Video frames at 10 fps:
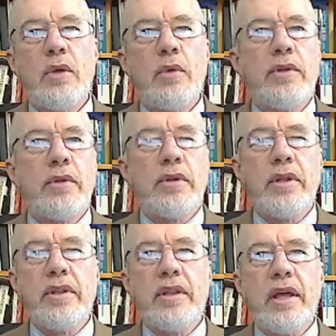whether or
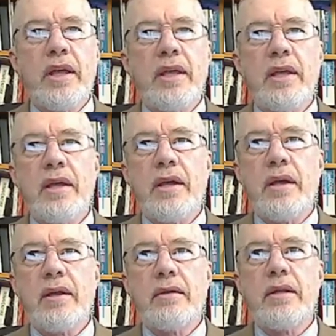not they
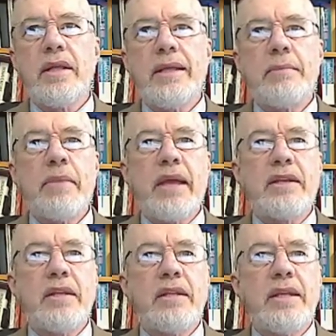are
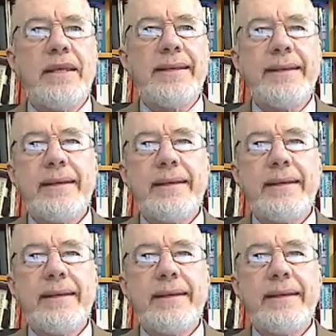impacting the